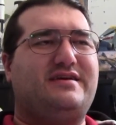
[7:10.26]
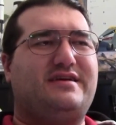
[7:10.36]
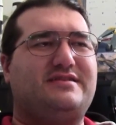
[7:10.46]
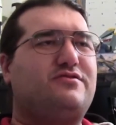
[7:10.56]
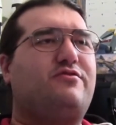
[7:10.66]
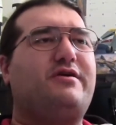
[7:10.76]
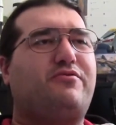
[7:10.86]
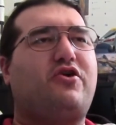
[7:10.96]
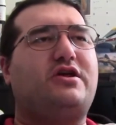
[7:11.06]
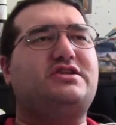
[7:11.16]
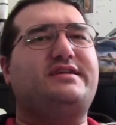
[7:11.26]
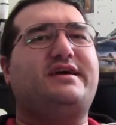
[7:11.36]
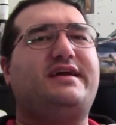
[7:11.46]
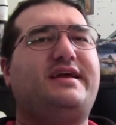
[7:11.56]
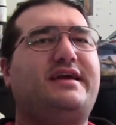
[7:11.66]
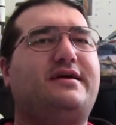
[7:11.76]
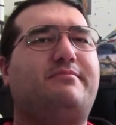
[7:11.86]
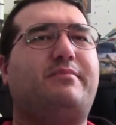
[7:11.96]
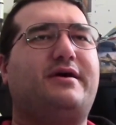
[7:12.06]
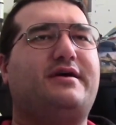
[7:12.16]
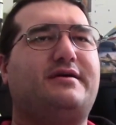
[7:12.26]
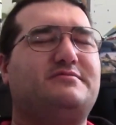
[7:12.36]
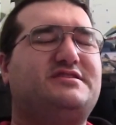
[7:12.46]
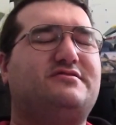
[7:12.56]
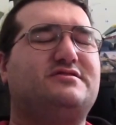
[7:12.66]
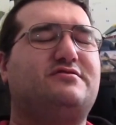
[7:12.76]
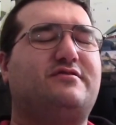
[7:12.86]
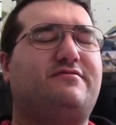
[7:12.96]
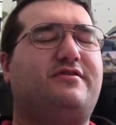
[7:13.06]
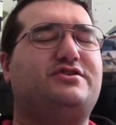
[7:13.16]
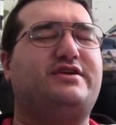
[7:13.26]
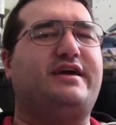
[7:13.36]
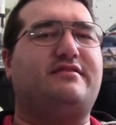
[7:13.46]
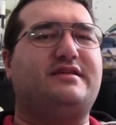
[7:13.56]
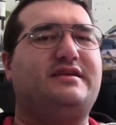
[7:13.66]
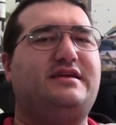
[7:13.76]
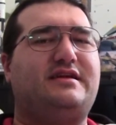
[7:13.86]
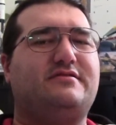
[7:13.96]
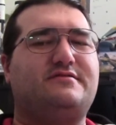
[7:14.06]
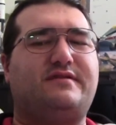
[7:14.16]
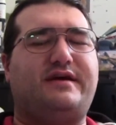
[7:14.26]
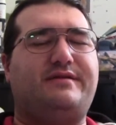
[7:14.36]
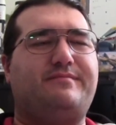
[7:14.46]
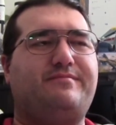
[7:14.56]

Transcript: It's a great project idea, but I'm still sort of fleshing out the details for that.